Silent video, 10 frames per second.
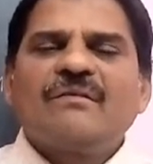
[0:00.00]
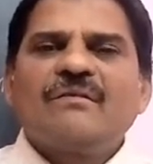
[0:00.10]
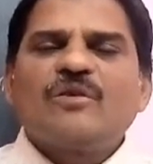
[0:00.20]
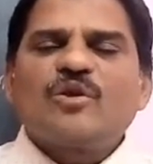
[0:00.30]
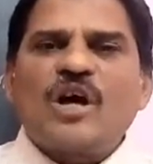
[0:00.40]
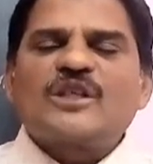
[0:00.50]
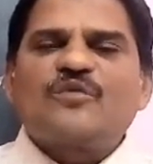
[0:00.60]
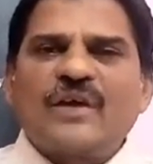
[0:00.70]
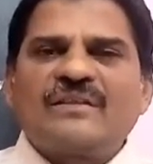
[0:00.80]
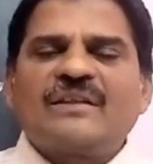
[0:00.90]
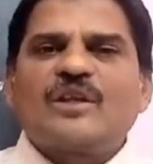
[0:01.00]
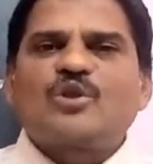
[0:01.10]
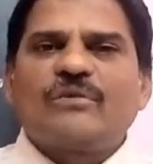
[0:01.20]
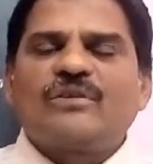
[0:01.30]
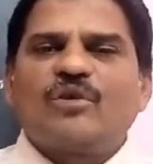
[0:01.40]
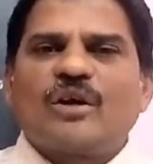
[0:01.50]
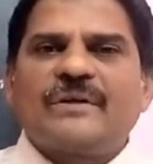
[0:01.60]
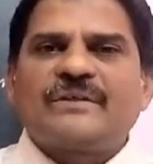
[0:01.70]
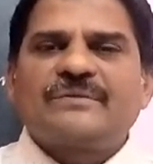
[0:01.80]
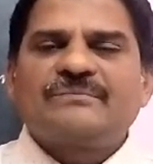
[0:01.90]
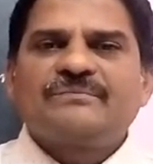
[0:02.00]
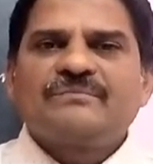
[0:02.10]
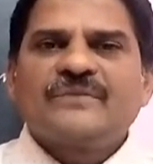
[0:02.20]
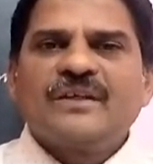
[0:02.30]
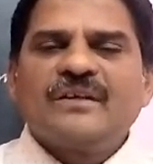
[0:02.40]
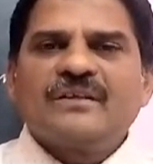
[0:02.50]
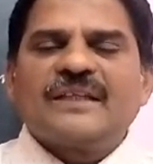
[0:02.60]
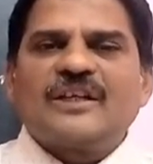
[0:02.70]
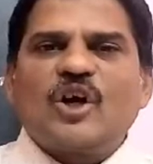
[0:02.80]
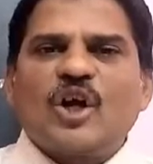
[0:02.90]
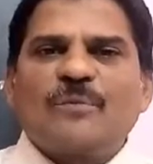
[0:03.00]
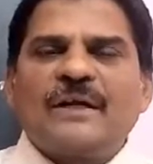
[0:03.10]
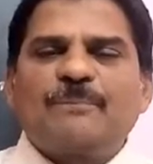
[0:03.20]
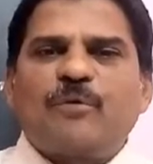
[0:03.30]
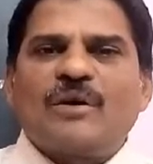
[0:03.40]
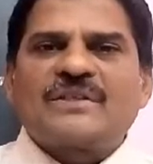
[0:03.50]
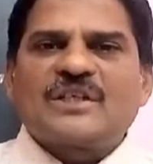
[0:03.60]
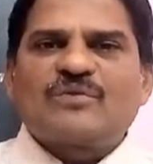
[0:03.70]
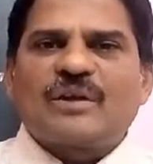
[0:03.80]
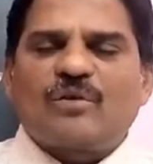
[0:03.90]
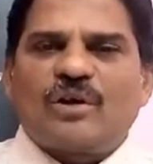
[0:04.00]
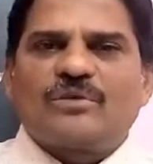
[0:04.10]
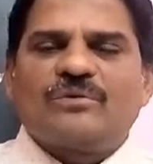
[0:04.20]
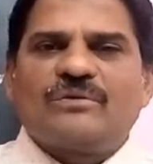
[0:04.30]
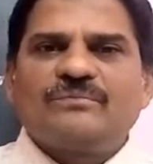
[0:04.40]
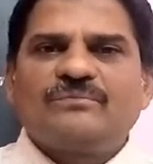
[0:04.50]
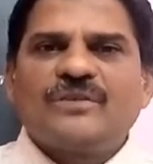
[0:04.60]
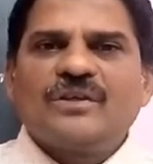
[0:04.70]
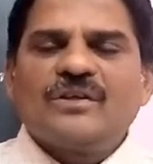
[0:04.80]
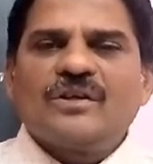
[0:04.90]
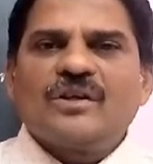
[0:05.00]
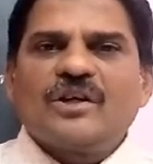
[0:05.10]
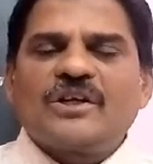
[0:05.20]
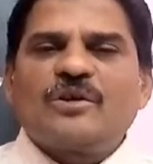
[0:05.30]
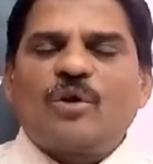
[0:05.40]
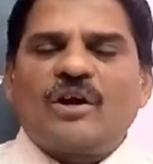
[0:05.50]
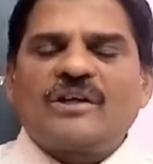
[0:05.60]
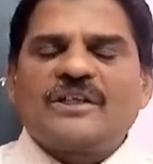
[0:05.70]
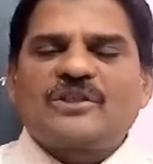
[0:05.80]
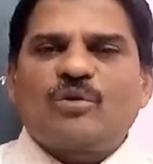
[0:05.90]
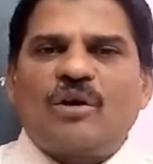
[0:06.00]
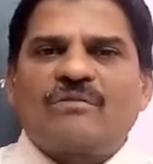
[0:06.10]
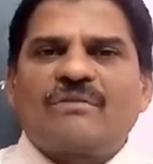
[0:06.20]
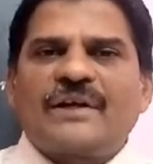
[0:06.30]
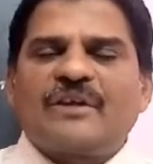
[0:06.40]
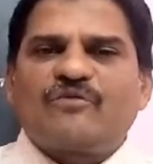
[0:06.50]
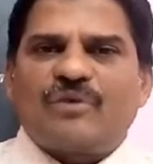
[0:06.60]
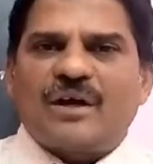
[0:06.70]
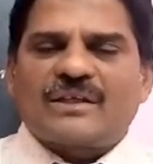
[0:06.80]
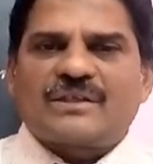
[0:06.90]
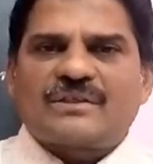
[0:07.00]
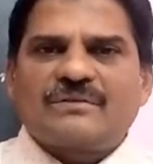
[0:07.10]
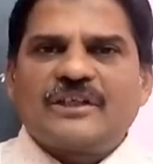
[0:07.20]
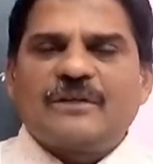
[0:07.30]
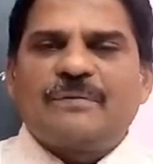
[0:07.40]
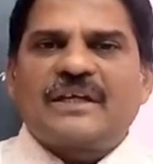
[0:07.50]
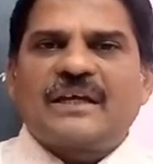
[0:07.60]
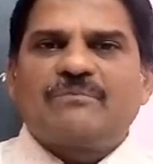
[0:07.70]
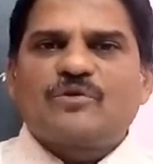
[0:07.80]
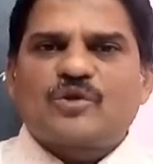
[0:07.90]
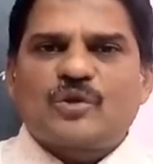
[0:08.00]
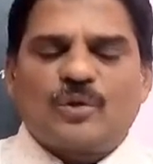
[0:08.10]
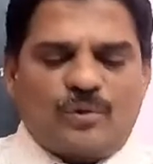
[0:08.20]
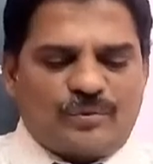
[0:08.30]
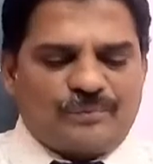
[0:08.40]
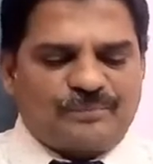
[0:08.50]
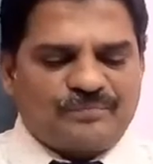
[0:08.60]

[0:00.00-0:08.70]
lost faith in the Soviet government. The government policies were not good. It is not running fast. It became slow.